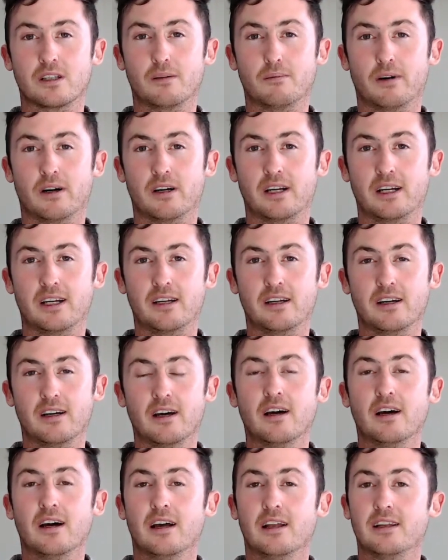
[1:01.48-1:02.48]
your body,
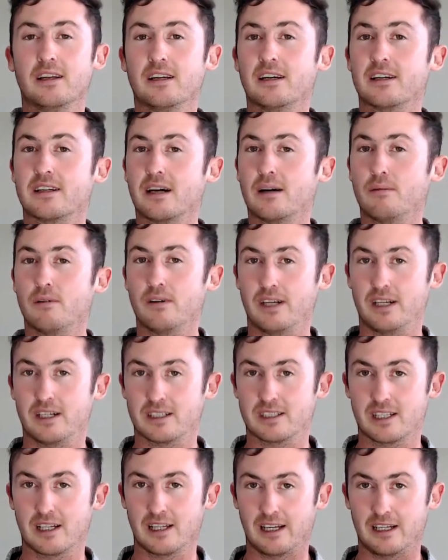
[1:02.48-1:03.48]
and then a double
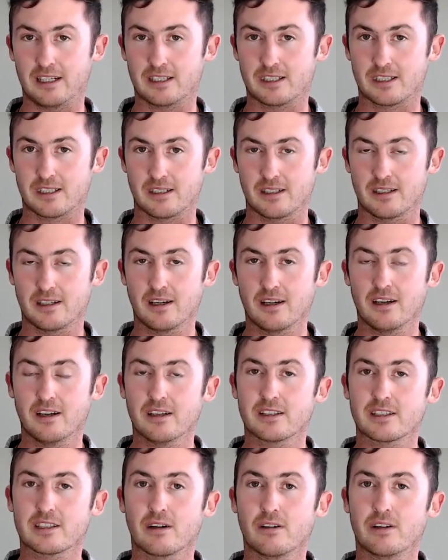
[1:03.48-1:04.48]
exhalation.
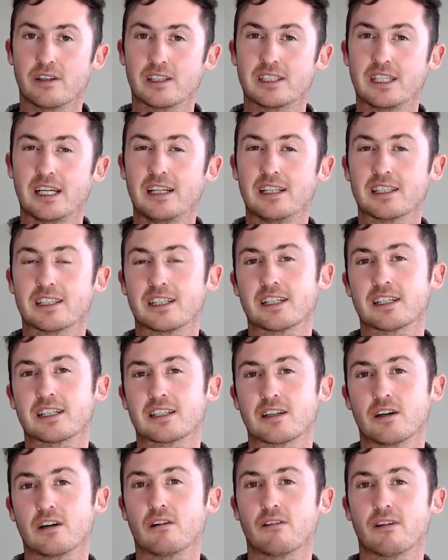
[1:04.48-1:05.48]
So the tensing is
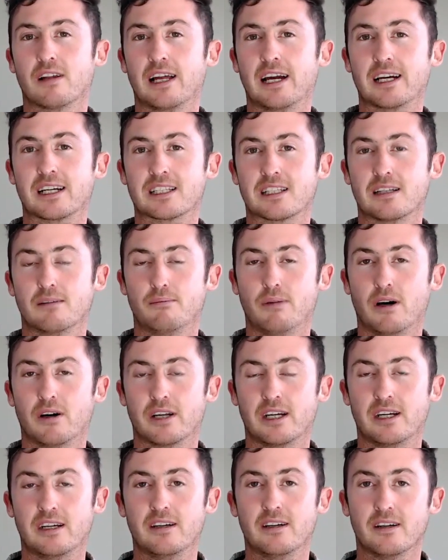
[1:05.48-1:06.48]
going to relax the
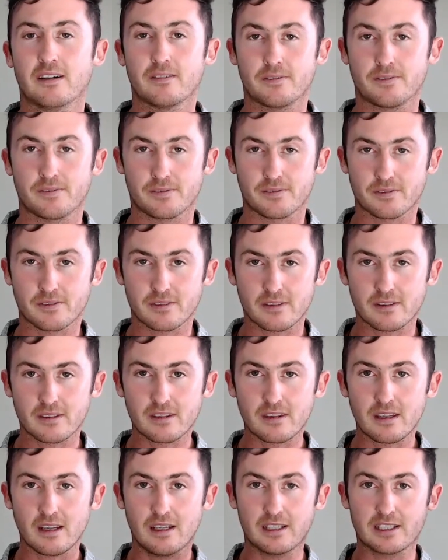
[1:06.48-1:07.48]
body.
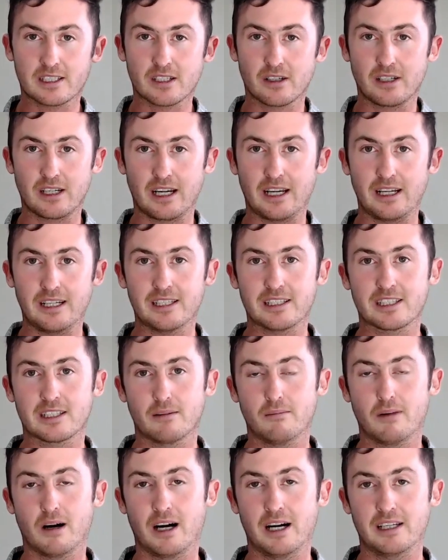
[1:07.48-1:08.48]
It's going to ease the
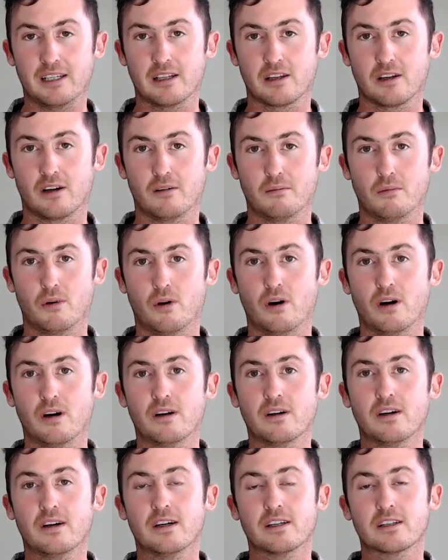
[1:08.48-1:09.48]
mind a lot more.
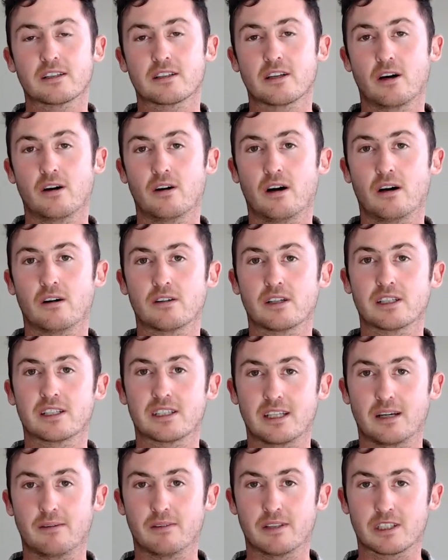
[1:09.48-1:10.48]
So I'll
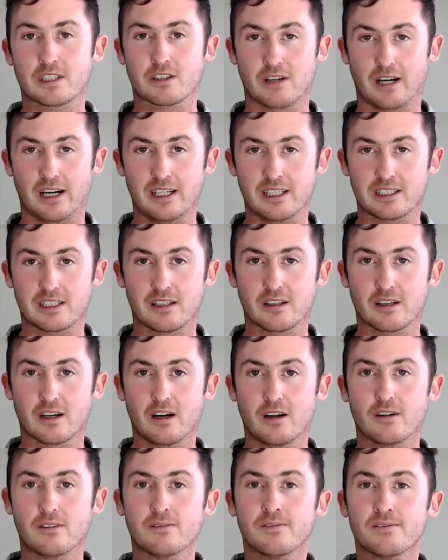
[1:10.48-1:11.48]
just demonstrate. So you
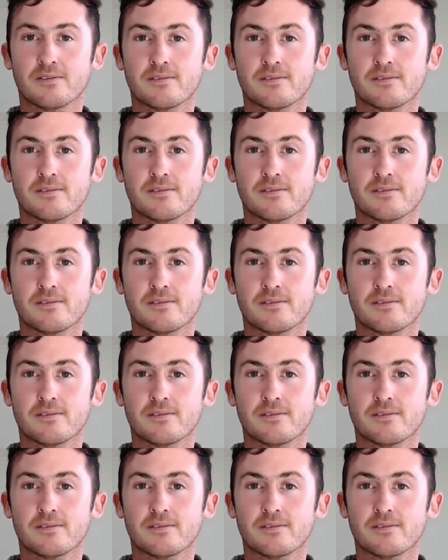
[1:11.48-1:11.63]
go,